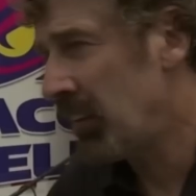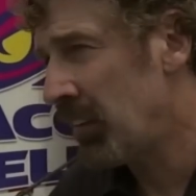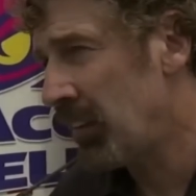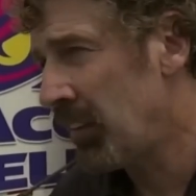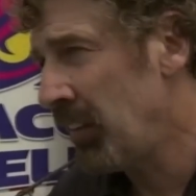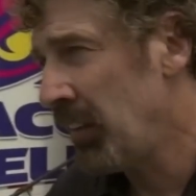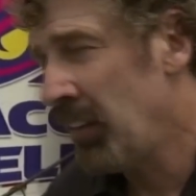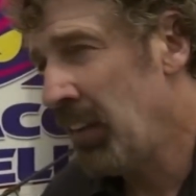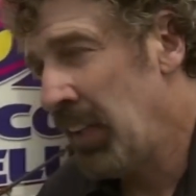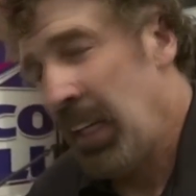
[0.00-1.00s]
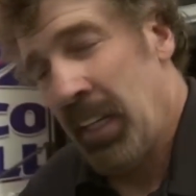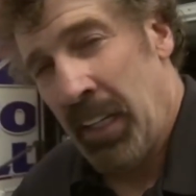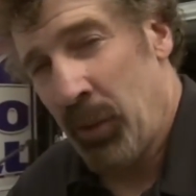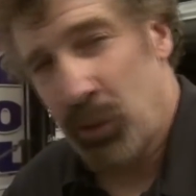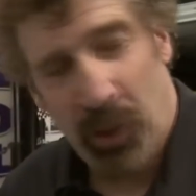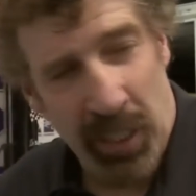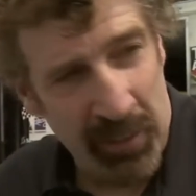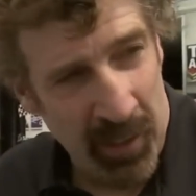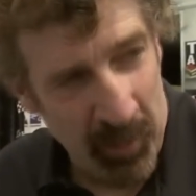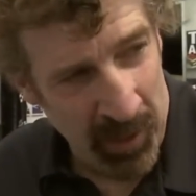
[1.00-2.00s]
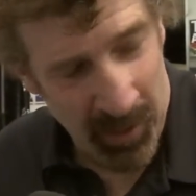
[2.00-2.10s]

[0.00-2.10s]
a little chaotic. It was crazy. I